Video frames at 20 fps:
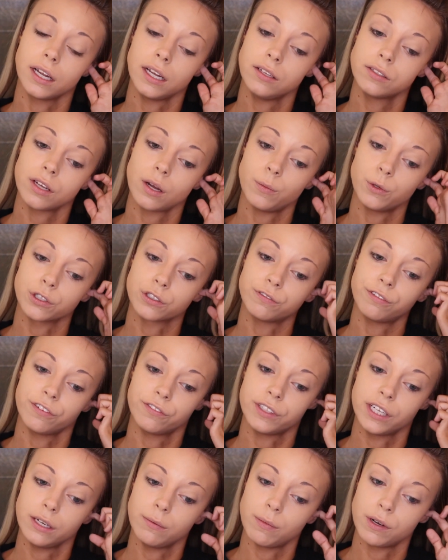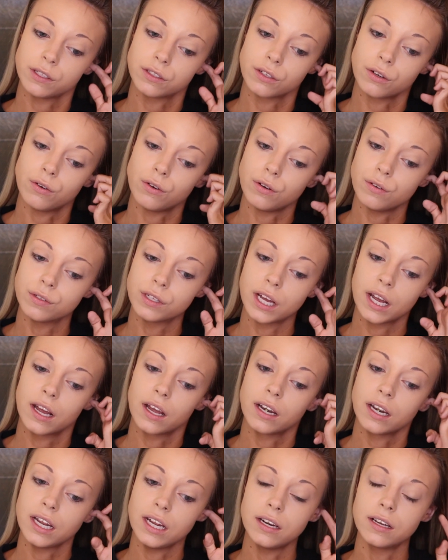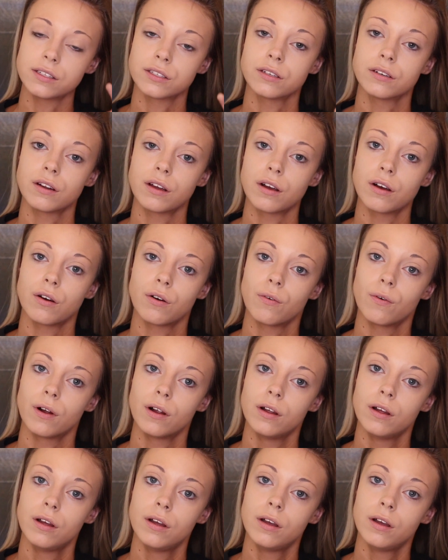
He's almost 15 months old and he doesn't know